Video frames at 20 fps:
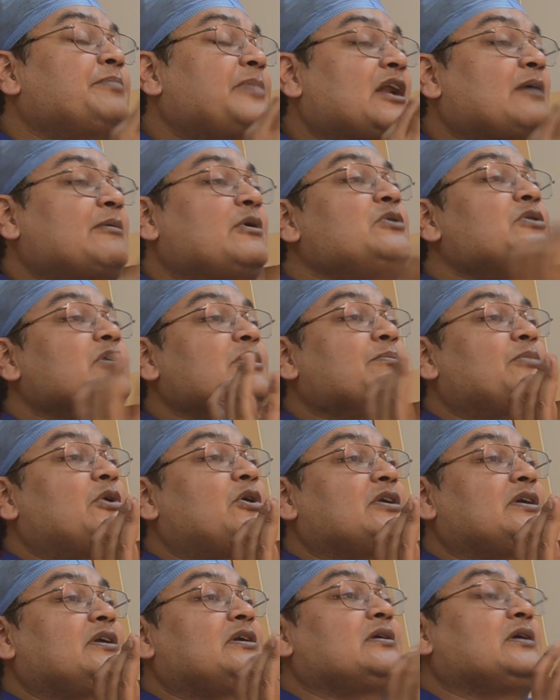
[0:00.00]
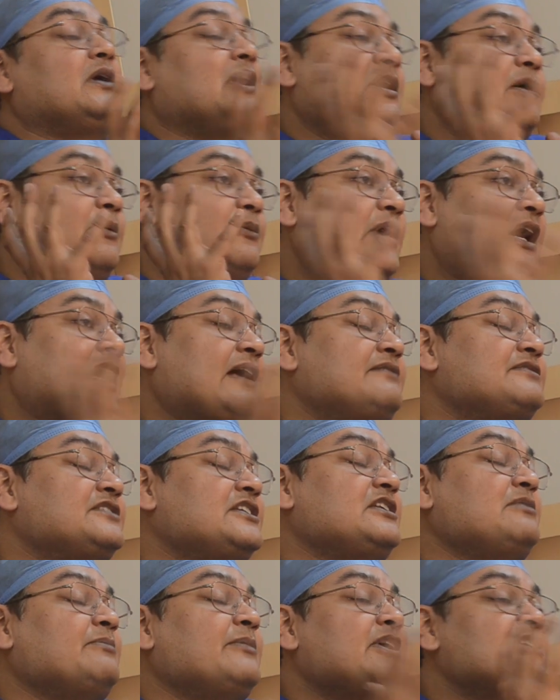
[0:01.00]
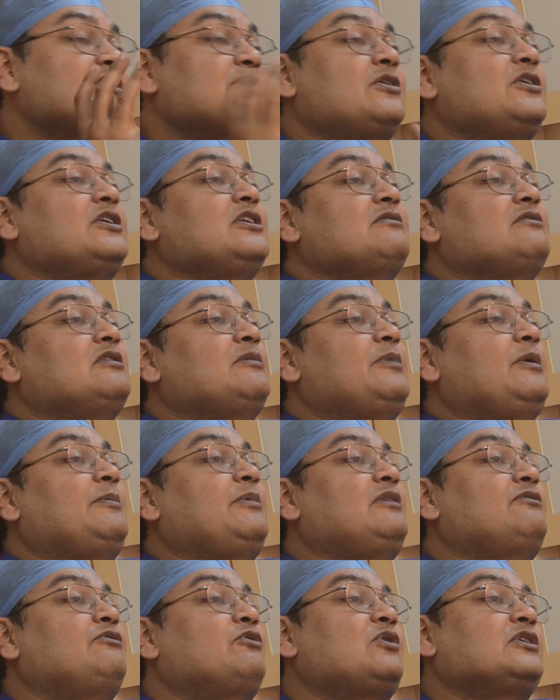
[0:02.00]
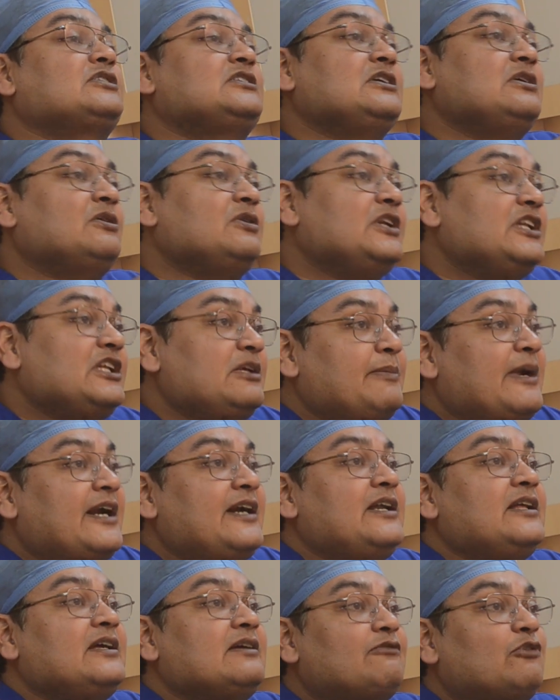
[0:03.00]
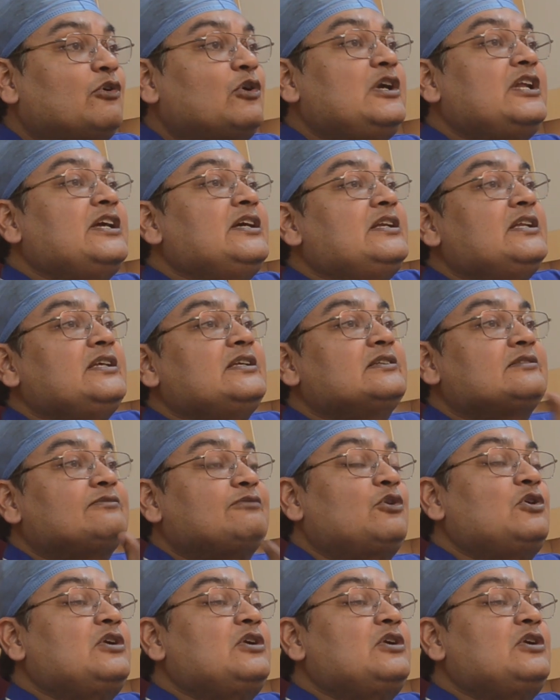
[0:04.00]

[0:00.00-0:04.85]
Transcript: paramount importance. I have seen majority of the people focusing on knee bending, folding knees.